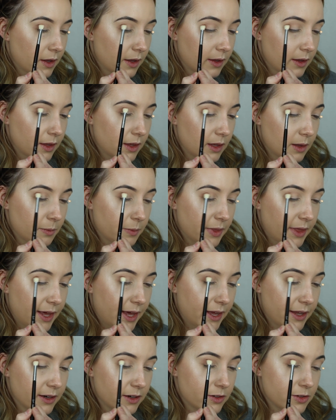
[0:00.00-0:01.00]
And keep
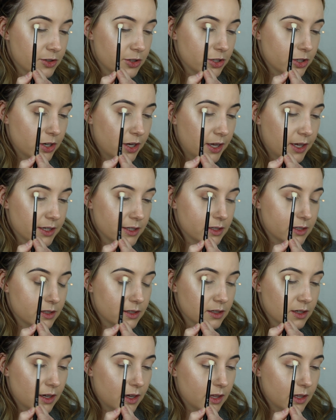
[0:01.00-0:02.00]
that
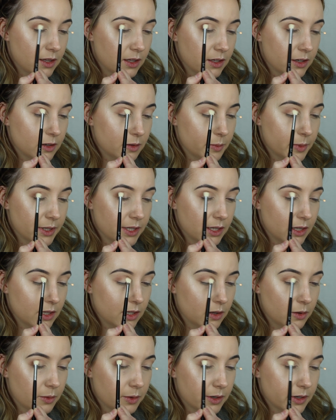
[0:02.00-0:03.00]
just a little bit
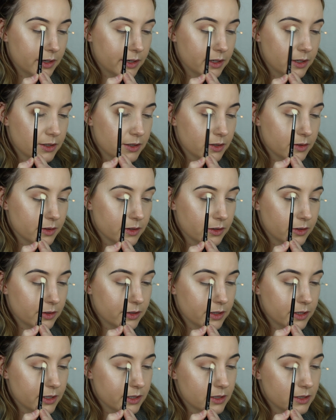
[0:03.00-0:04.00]
lower into the
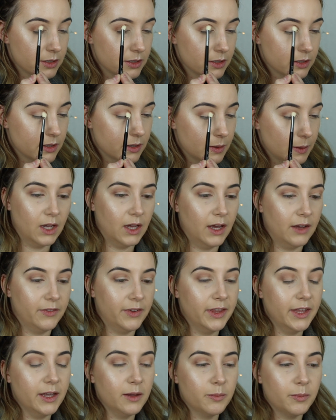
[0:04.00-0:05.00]
crease. I
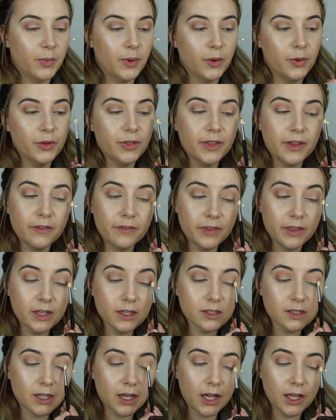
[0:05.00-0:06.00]
feel like both of
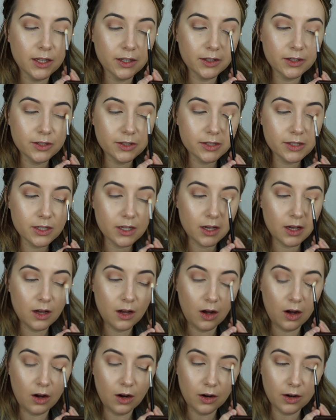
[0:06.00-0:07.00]
these colors
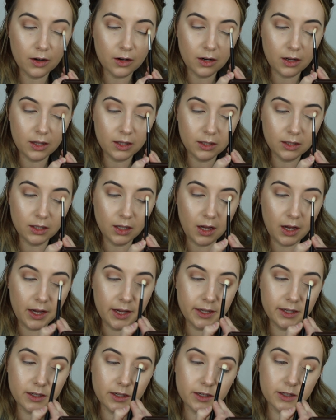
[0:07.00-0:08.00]
are a
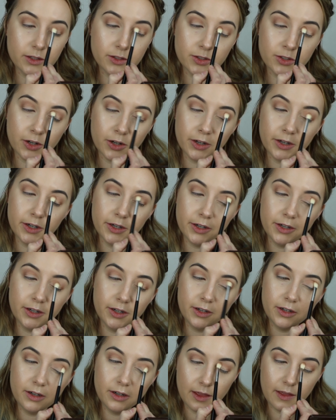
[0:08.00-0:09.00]
lot
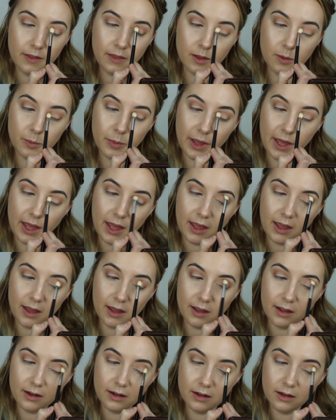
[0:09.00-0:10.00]
darker in the
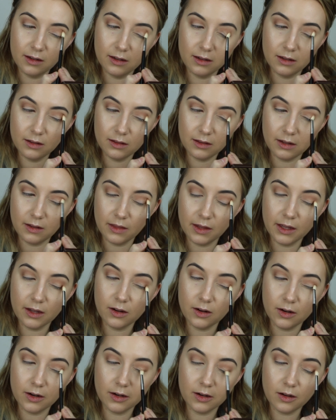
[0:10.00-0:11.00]
pan than they
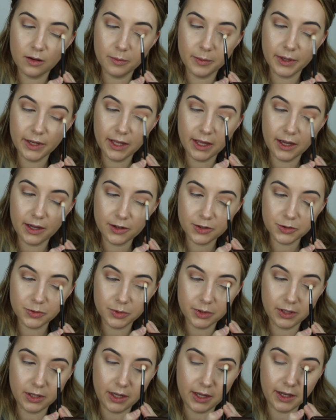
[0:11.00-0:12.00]
are on my
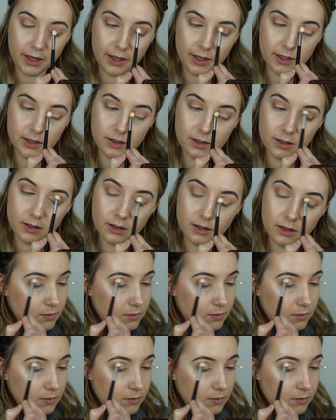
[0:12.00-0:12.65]
actual eyes.